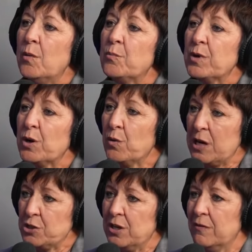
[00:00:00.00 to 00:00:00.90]

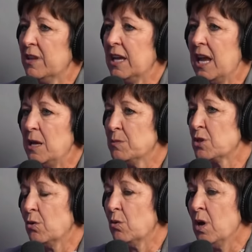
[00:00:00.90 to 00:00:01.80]
progression of the game.
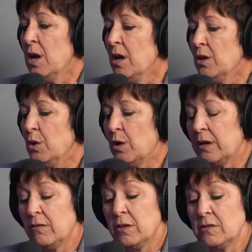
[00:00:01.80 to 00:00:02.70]
So, you know, I
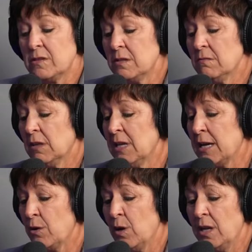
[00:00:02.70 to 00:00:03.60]
give a lot
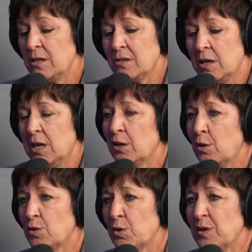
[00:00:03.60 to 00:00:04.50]
of credit to our head
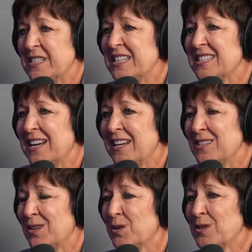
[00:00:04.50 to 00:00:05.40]
coach, Christy
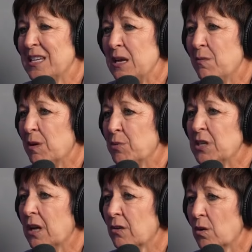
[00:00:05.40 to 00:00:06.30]
Sides, and her team that put
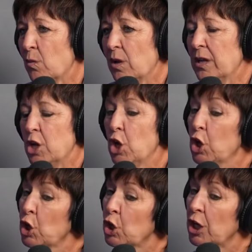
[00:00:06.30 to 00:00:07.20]
together a really
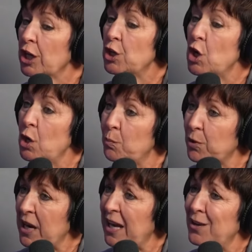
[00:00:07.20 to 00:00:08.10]
good,
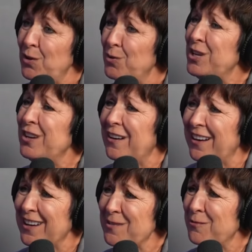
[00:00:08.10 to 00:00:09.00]
brand new,
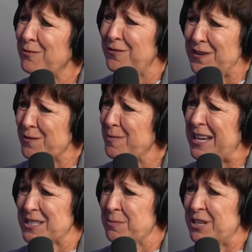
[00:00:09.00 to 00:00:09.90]
young Fever
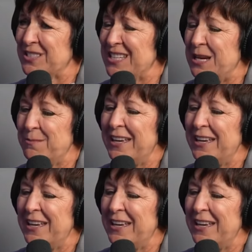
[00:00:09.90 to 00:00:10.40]
basketball team.